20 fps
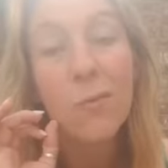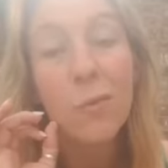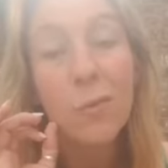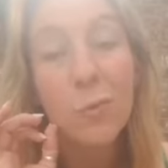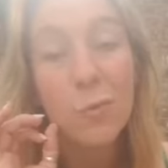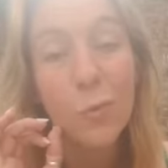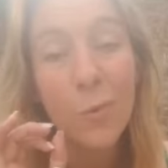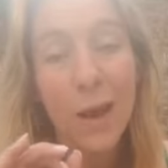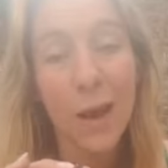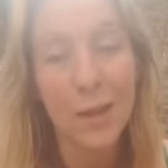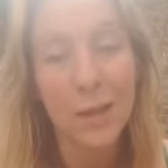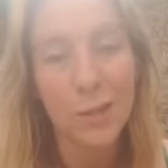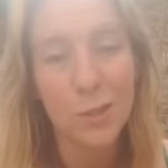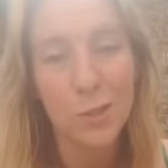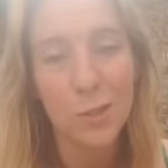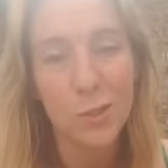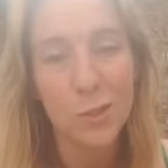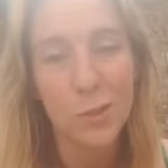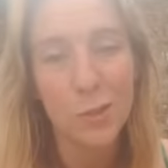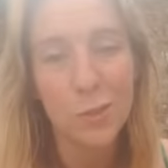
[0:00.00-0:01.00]
of
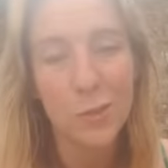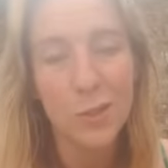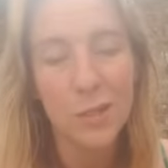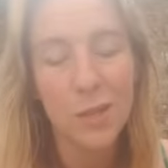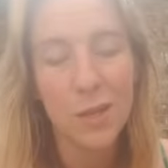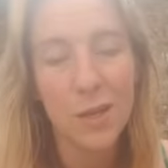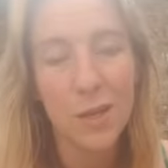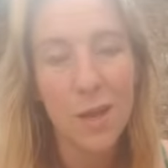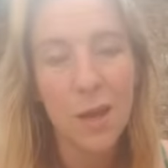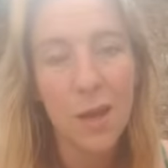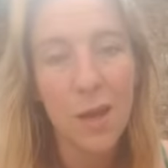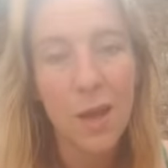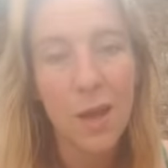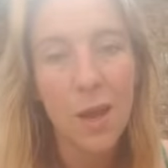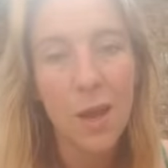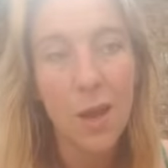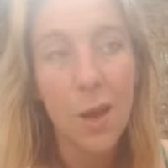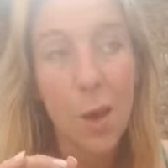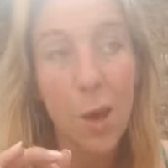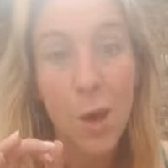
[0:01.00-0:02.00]
gratitude
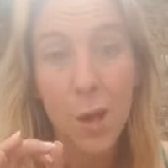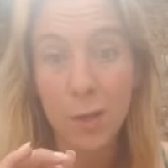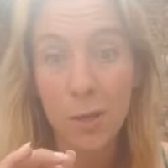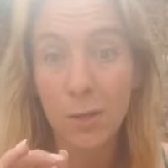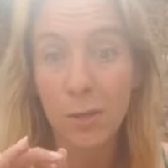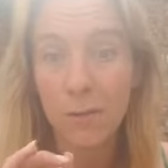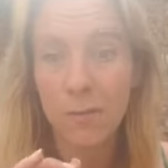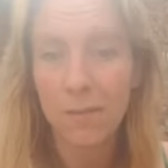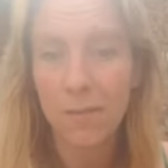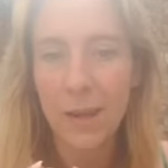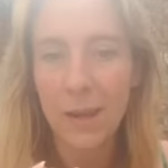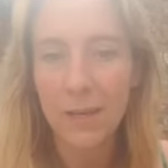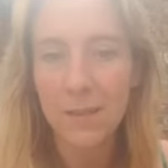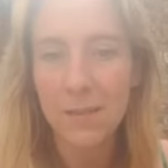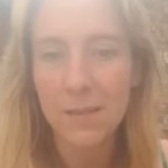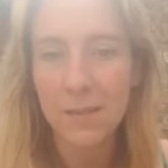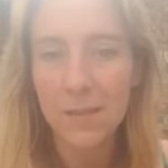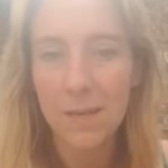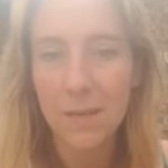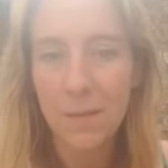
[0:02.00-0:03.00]
on her
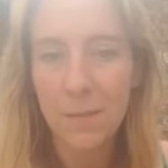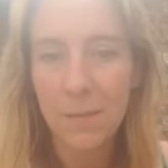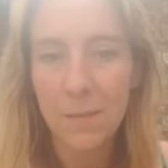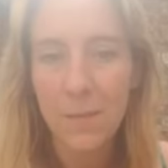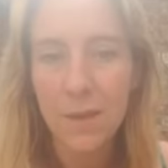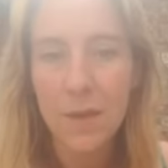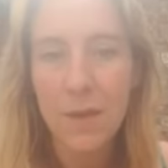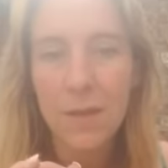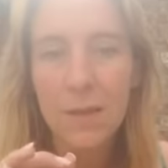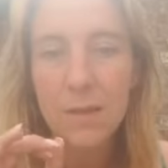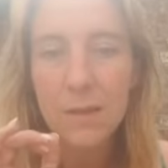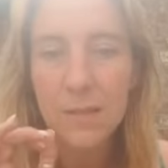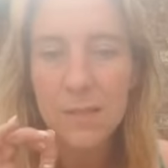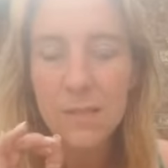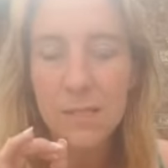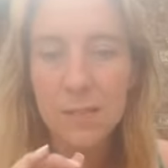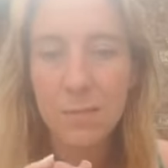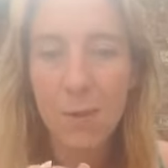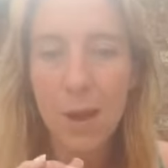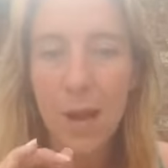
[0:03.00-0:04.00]
face. The
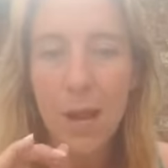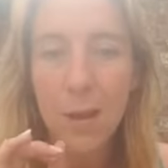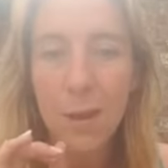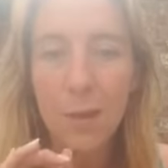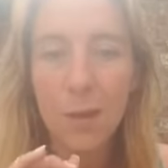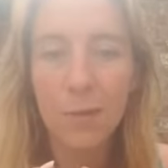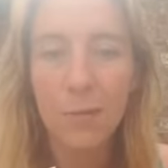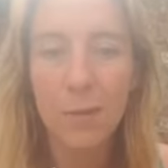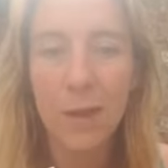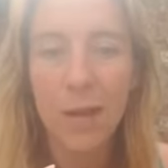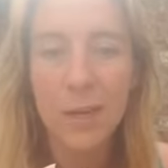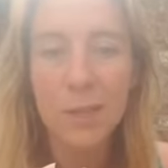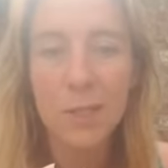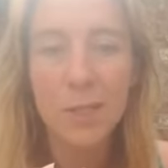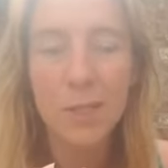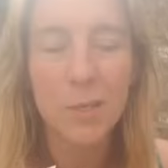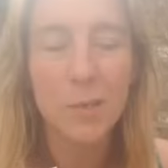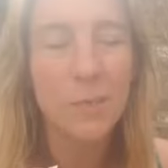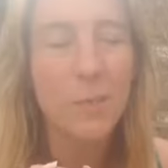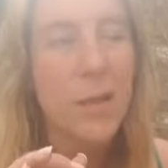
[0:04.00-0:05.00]
smile of
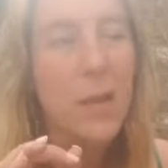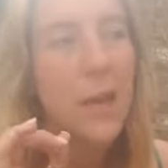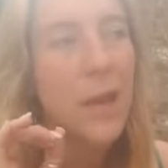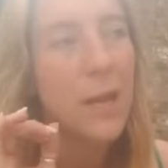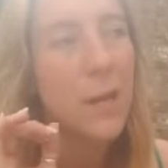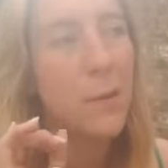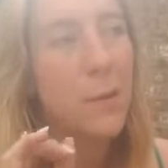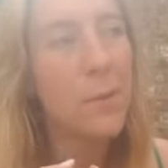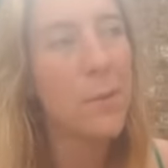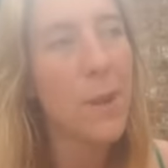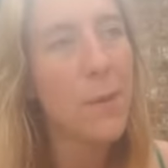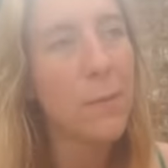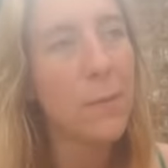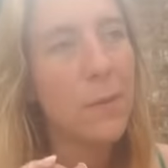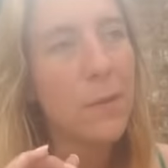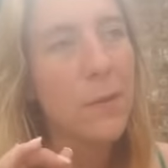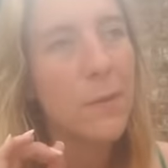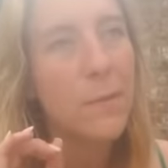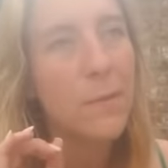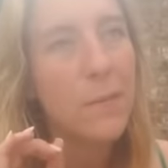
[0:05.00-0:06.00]
gratitude. And I
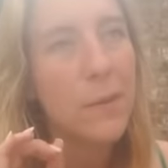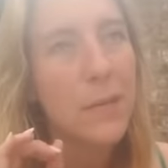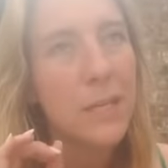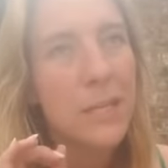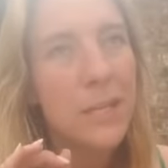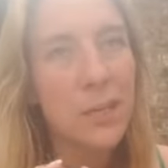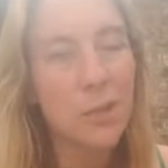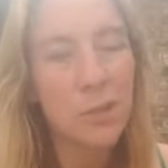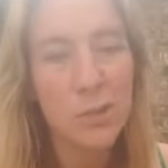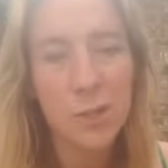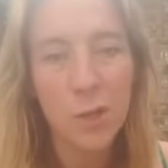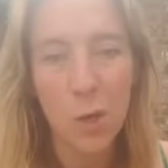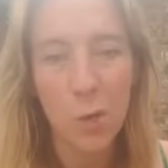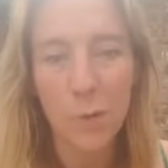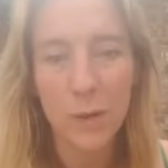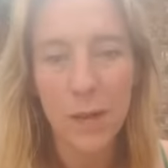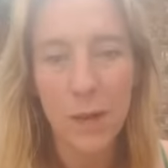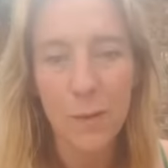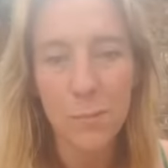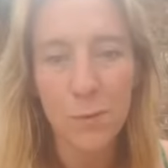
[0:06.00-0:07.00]
remember years
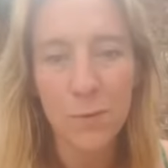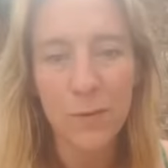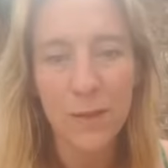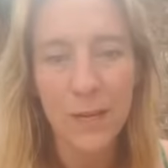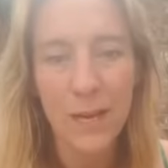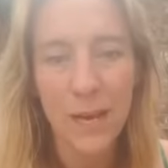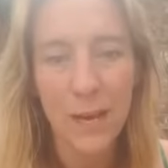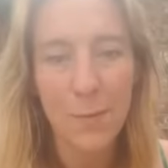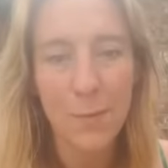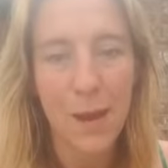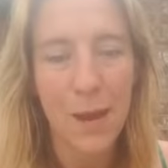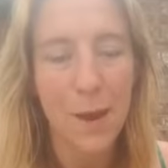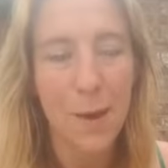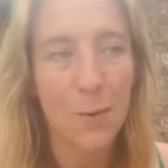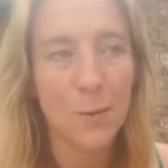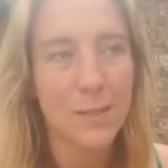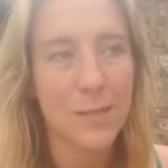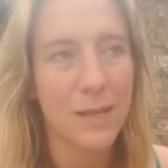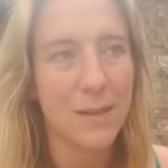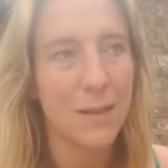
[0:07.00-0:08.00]
ago when that movie came
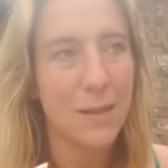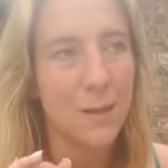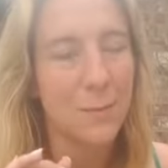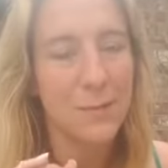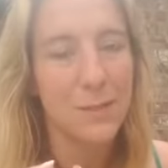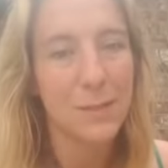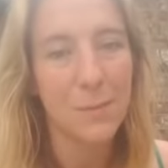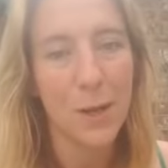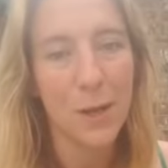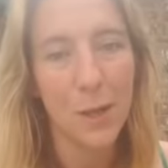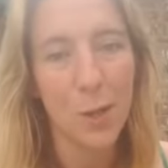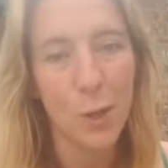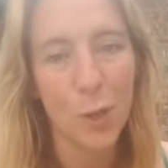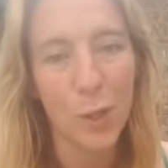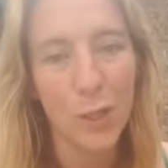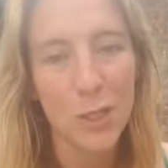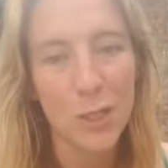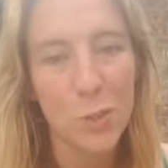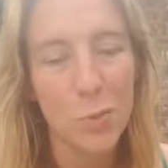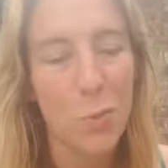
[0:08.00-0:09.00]
out, I think I was in my
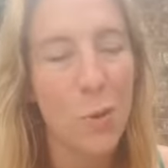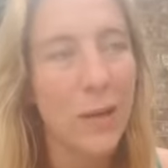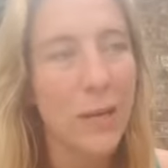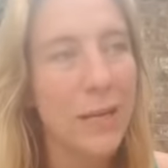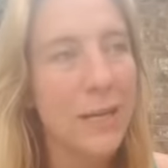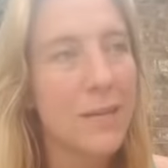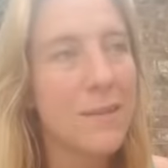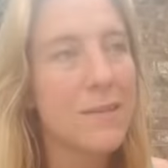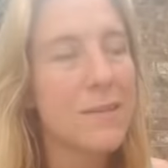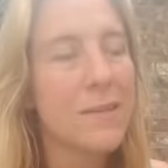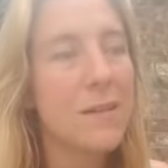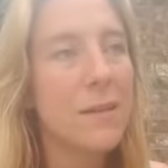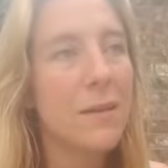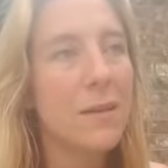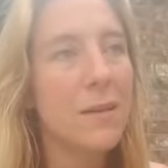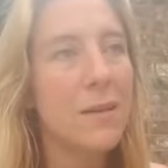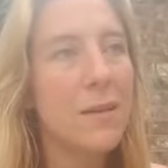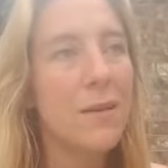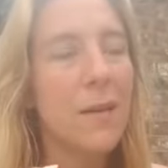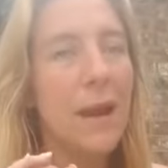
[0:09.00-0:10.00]
early 20s,
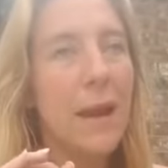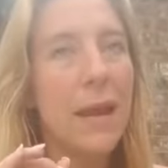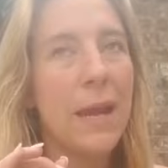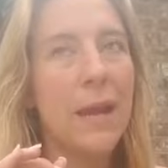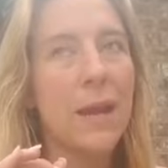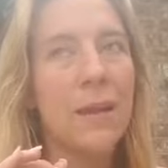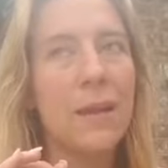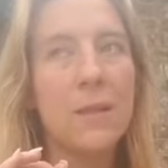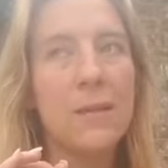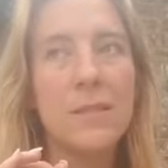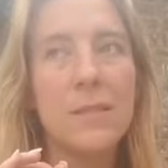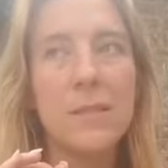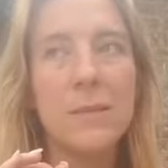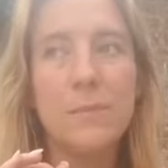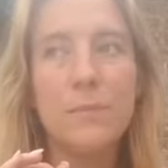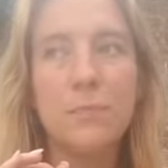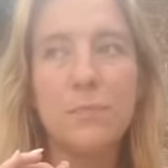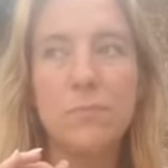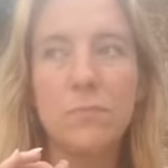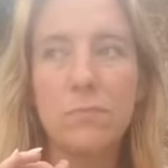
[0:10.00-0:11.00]
and